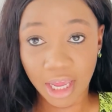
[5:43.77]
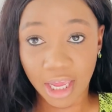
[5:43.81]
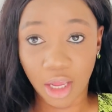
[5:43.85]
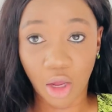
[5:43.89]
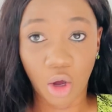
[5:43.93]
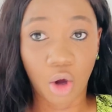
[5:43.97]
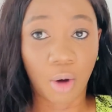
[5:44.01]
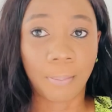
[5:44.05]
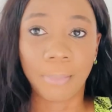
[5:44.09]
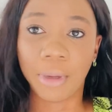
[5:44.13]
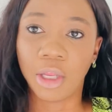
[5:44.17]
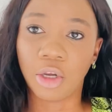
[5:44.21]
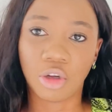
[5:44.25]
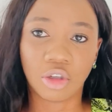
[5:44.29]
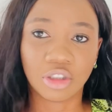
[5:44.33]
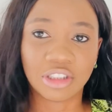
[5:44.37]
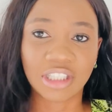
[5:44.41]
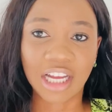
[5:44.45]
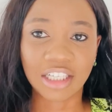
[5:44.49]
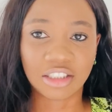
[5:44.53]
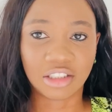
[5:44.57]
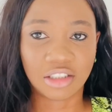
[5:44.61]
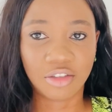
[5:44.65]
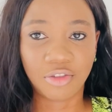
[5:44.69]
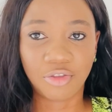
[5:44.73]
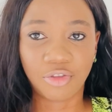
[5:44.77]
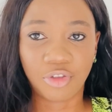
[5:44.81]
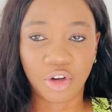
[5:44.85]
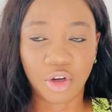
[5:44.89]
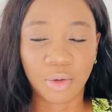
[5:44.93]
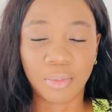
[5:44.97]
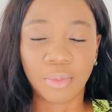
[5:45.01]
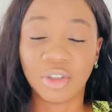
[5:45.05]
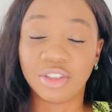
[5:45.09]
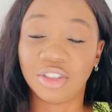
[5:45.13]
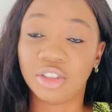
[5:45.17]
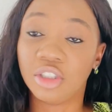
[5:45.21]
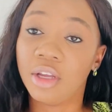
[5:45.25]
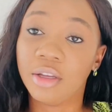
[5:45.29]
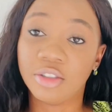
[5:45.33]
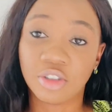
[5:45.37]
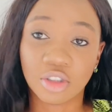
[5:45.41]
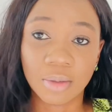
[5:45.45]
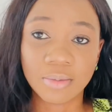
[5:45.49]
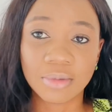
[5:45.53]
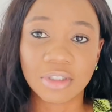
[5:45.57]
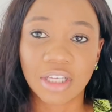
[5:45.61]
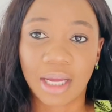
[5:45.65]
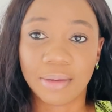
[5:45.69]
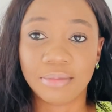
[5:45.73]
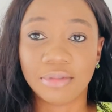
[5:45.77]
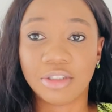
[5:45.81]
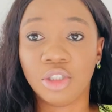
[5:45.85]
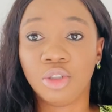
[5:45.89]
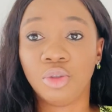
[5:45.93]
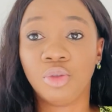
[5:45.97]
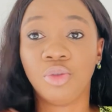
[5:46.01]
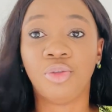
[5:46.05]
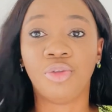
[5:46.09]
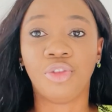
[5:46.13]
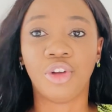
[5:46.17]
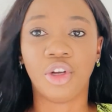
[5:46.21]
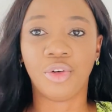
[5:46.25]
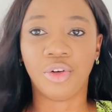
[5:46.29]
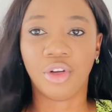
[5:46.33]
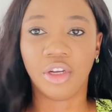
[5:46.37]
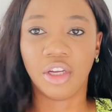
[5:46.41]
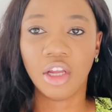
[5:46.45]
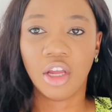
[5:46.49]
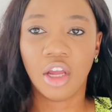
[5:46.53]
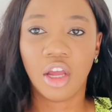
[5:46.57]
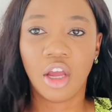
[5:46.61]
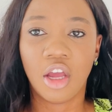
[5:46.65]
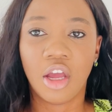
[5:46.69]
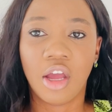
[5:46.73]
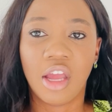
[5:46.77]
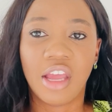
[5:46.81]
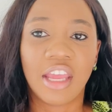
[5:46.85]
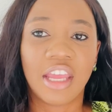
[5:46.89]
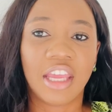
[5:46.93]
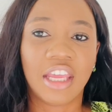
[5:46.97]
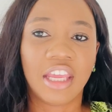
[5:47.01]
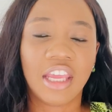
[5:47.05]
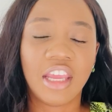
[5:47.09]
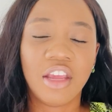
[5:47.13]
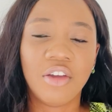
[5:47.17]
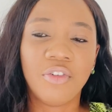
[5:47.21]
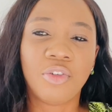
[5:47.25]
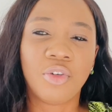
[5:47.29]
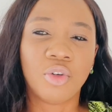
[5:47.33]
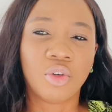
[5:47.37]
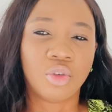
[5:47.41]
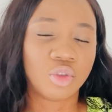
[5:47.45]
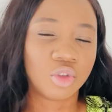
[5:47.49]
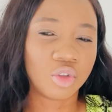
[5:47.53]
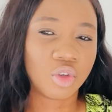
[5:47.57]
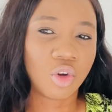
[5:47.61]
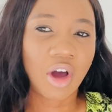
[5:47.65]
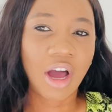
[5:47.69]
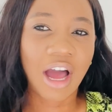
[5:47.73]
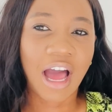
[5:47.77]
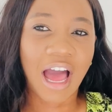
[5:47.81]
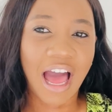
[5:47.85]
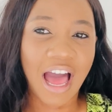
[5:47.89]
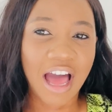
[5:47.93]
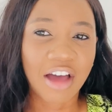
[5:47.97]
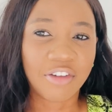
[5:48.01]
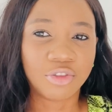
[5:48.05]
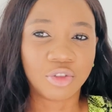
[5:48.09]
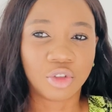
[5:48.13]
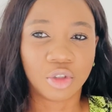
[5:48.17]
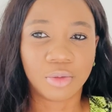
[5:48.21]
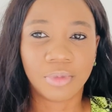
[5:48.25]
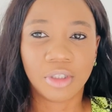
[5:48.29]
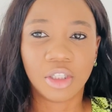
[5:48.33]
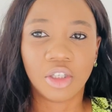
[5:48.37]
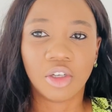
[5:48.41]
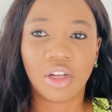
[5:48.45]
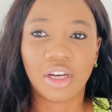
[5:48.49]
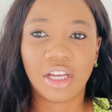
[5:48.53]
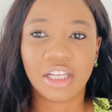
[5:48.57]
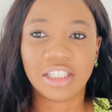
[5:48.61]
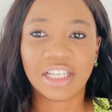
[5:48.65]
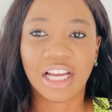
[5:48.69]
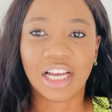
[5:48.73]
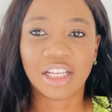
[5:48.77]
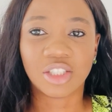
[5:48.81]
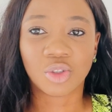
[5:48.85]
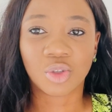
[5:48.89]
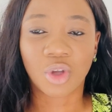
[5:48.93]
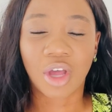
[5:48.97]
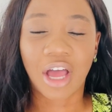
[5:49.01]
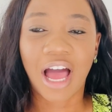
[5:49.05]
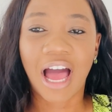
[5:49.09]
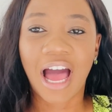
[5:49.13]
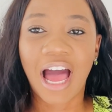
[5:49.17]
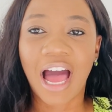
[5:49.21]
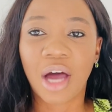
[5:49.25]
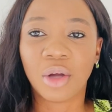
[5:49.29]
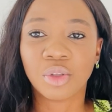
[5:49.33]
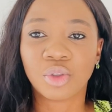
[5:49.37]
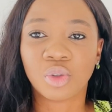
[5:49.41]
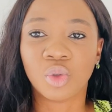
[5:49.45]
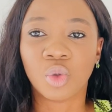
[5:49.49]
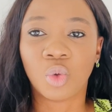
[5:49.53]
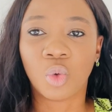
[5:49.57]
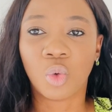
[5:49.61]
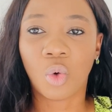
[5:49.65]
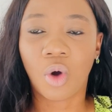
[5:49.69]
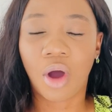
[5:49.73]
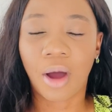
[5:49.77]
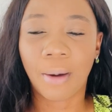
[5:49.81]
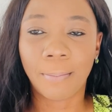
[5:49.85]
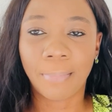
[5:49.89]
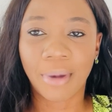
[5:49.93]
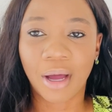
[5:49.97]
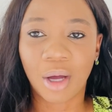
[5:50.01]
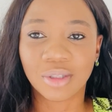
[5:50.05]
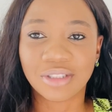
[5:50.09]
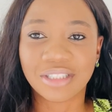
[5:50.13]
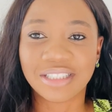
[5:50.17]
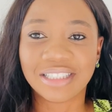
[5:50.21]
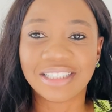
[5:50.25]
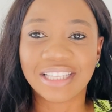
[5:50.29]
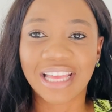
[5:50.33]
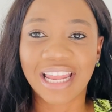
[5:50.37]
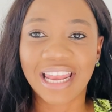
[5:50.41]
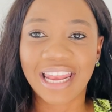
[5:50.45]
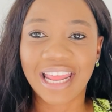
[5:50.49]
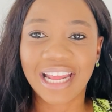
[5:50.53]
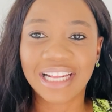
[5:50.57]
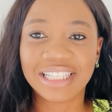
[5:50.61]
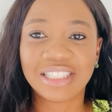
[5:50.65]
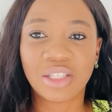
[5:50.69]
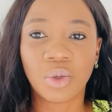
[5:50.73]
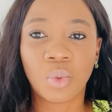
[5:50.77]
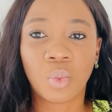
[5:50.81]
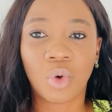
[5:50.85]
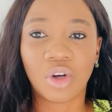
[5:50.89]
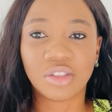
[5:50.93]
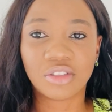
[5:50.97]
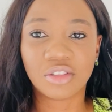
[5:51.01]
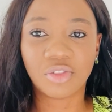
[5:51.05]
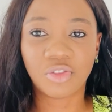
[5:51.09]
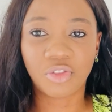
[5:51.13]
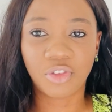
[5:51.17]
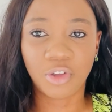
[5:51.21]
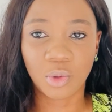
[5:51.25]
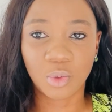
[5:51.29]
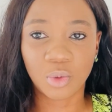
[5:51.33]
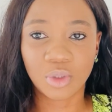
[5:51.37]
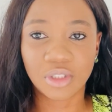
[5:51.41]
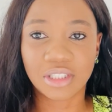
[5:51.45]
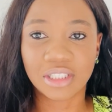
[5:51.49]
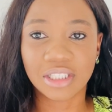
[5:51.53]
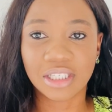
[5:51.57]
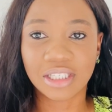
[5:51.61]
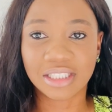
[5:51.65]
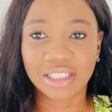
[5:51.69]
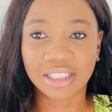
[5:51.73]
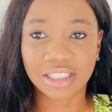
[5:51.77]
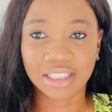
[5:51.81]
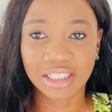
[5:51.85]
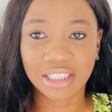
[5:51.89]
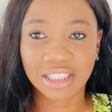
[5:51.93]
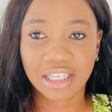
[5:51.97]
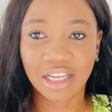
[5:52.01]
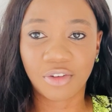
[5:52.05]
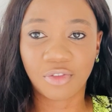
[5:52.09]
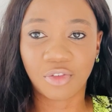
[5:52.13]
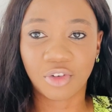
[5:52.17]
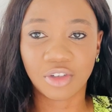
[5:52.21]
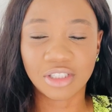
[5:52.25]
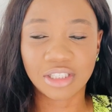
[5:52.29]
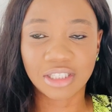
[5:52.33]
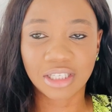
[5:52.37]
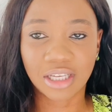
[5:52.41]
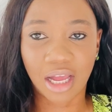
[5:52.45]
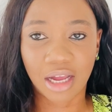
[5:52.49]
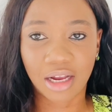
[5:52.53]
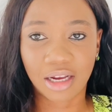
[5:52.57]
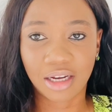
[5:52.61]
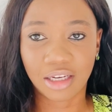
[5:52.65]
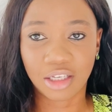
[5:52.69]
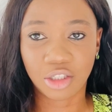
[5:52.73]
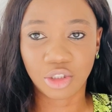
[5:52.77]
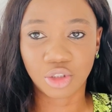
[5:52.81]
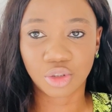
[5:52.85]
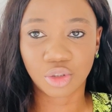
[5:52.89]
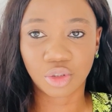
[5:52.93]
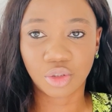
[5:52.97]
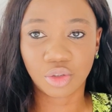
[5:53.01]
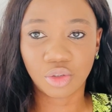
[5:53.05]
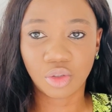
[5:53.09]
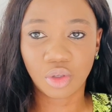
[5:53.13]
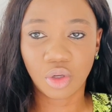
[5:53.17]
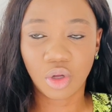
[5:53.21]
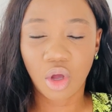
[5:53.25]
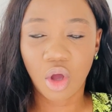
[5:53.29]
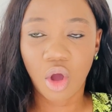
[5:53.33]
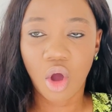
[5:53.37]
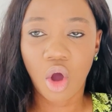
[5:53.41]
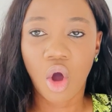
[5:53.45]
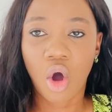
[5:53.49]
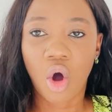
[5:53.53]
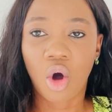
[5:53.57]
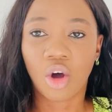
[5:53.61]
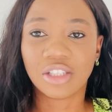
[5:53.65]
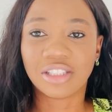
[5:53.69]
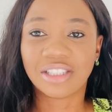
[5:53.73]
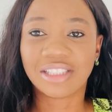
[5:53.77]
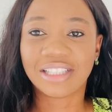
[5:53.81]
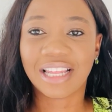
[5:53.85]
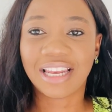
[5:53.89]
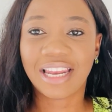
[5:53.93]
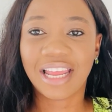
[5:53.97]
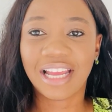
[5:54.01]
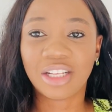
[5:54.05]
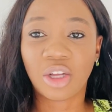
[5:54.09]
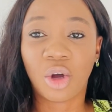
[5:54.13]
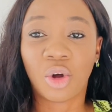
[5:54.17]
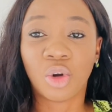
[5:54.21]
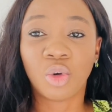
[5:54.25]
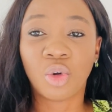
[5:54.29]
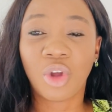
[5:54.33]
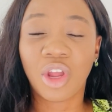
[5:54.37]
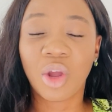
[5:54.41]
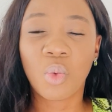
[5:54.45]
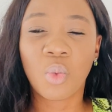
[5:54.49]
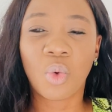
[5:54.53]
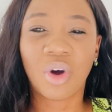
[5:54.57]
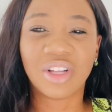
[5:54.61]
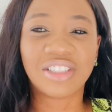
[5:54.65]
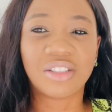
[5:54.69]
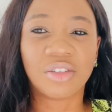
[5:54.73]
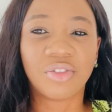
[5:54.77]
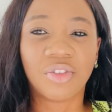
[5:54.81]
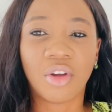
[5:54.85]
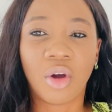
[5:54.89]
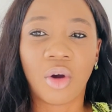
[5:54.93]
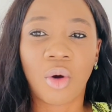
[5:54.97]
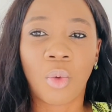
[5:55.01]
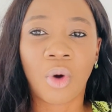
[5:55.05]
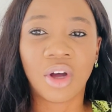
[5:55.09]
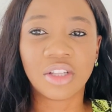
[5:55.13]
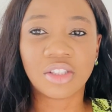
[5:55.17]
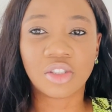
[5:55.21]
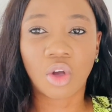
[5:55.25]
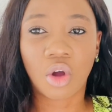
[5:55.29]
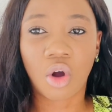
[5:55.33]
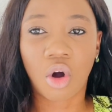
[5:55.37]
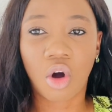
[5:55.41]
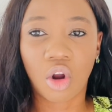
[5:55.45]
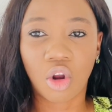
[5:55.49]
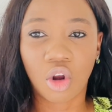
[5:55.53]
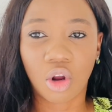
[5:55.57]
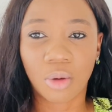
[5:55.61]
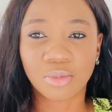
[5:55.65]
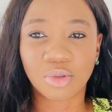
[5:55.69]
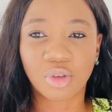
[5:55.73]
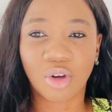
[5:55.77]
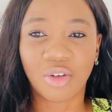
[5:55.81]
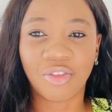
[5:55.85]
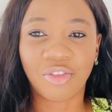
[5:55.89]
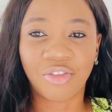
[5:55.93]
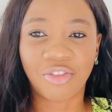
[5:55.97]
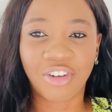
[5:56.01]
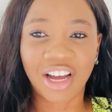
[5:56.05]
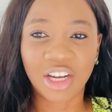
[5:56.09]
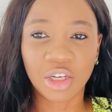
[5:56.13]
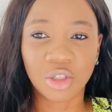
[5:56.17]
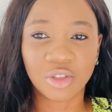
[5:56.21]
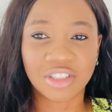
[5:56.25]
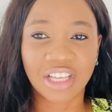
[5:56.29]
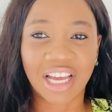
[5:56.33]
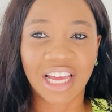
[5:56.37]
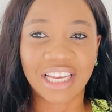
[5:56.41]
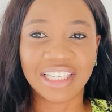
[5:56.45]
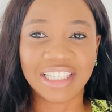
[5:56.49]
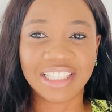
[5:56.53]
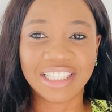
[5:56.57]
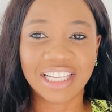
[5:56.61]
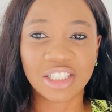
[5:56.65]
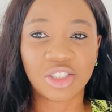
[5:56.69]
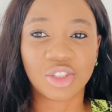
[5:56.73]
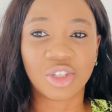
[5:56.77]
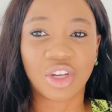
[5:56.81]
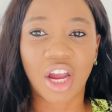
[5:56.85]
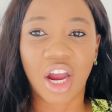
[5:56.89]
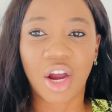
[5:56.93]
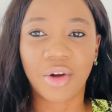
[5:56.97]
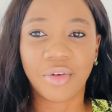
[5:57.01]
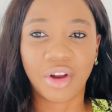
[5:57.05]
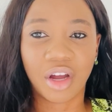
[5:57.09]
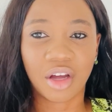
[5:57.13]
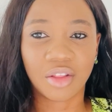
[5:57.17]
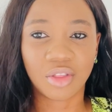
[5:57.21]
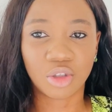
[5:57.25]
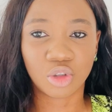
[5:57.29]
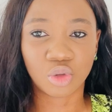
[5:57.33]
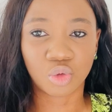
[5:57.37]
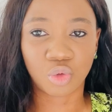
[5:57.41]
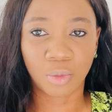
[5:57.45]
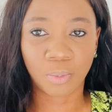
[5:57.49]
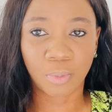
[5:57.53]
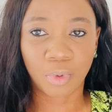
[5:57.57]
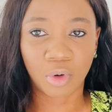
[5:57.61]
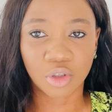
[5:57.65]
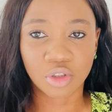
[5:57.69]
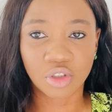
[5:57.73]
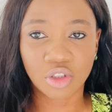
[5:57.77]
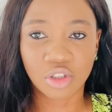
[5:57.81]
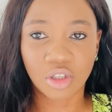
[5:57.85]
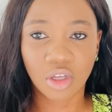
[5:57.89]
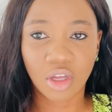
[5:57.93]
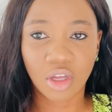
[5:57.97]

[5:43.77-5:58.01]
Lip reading: or may not actually vary, but sometimes they do vary. If you do not have domain knowledge as to how to go about selecting what fields is needed for this calculation, or knowing what columns or values are needed to carry out this report,